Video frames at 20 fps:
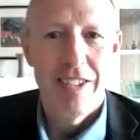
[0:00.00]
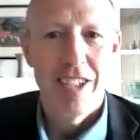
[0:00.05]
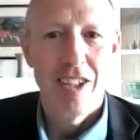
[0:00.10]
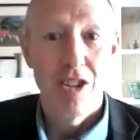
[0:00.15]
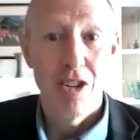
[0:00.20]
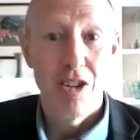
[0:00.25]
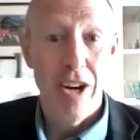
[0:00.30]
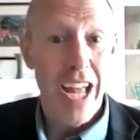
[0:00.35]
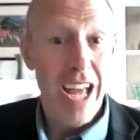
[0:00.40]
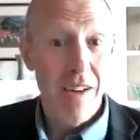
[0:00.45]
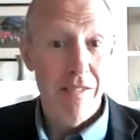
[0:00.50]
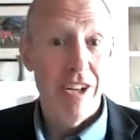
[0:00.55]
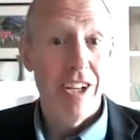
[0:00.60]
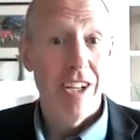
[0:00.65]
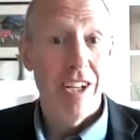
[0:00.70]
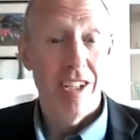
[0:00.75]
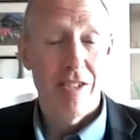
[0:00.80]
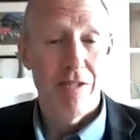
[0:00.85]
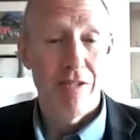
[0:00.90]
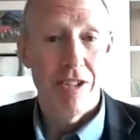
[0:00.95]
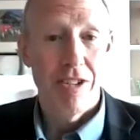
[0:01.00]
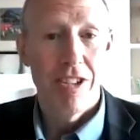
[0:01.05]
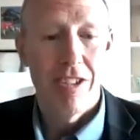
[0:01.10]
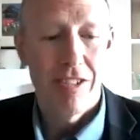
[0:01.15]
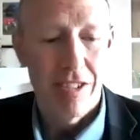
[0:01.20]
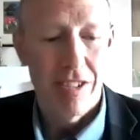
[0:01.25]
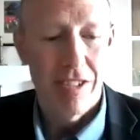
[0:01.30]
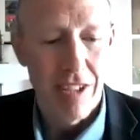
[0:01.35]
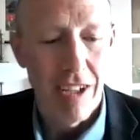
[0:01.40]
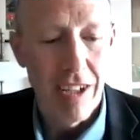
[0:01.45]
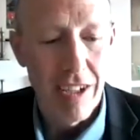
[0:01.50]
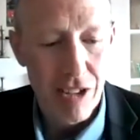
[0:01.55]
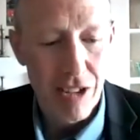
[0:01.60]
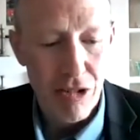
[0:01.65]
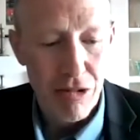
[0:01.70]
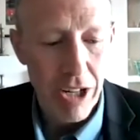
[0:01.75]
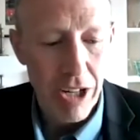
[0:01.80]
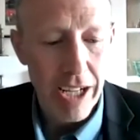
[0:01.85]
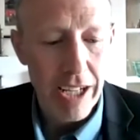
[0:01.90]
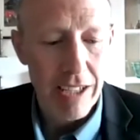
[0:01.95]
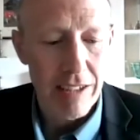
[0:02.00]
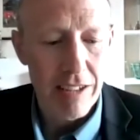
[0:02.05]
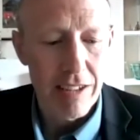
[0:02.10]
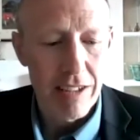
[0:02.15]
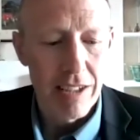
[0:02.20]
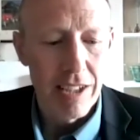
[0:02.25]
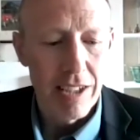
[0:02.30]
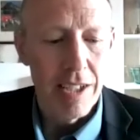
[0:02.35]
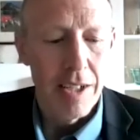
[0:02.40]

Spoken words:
other evidence for this trend